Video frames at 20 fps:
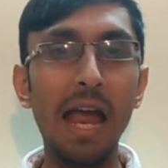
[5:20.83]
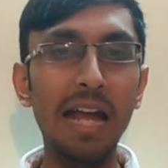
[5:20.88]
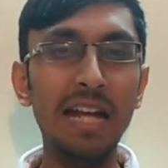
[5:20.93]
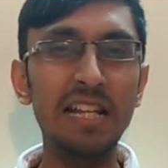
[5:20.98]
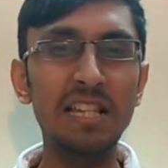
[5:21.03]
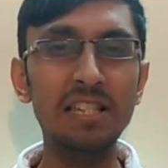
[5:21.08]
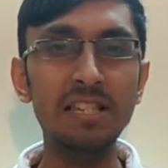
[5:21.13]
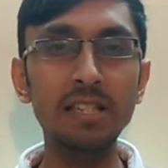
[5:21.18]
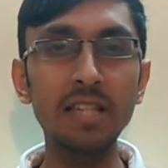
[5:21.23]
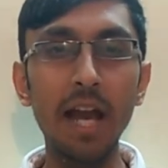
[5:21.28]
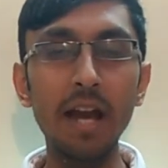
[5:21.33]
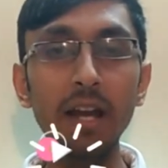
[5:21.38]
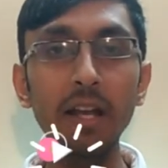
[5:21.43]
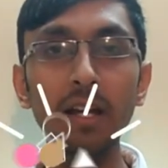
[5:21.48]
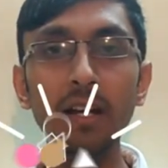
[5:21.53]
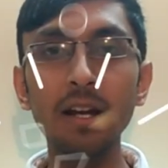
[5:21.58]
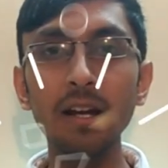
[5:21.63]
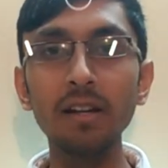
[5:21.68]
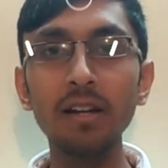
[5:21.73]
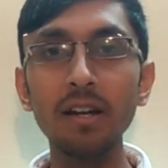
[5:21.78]

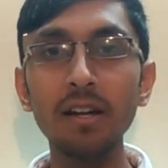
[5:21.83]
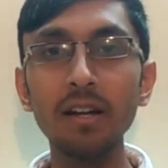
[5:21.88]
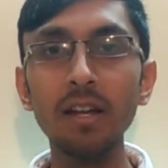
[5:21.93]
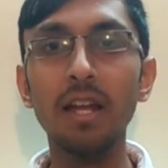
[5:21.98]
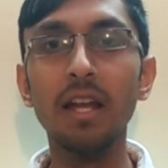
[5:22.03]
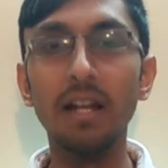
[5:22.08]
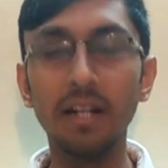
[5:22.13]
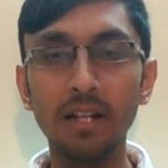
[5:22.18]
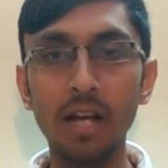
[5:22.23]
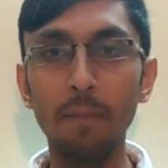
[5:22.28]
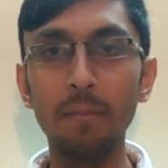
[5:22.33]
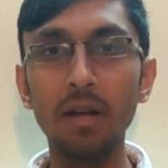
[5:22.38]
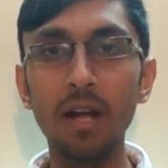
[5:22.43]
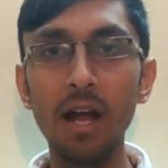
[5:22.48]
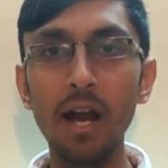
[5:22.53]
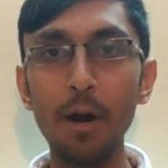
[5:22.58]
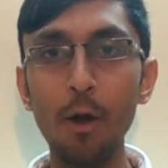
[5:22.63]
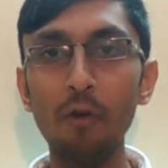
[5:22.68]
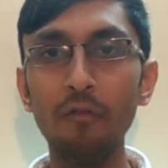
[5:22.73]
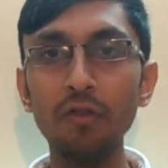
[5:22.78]
exciting content coming
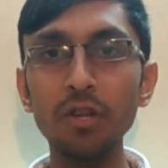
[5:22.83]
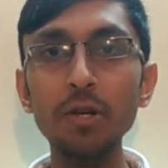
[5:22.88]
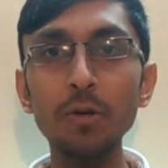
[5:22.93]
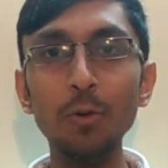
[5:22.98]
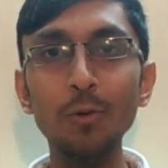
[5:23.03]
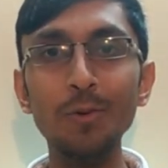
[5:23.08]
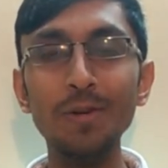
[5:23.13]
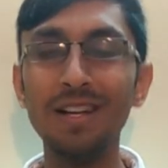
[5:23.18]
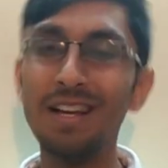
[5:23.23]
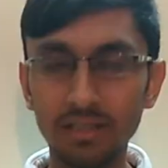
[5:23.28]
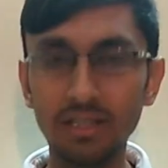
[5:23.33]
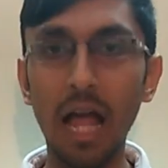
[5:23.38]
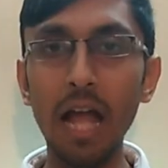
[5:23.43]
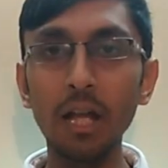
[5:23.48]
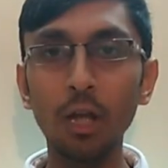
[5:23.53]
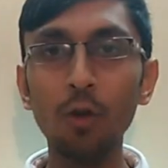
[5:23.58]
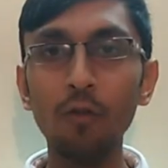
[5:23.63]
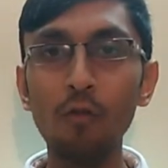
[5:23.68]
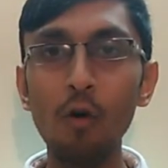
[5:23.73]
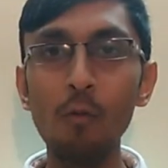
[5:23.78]
ahead of you.
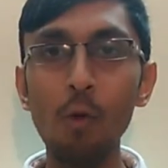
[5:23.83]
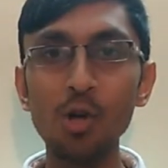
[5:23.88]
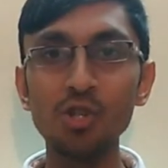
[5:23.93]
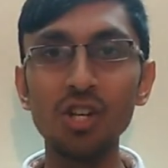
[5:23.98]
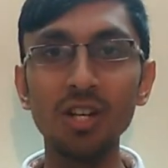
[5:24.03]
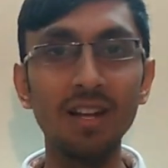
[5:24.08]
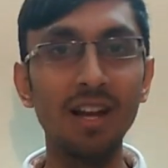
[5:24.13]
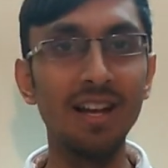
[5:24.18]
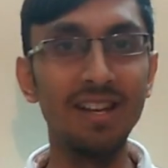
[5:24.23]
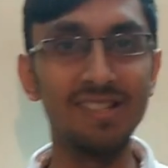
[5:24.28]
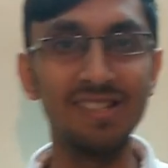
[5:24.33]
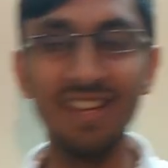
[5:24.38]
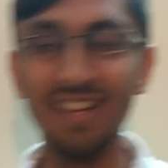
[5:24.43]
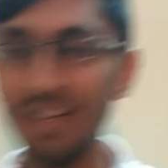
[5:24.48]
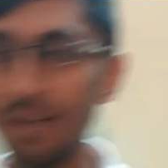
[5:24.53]
Thank you for watching, guys.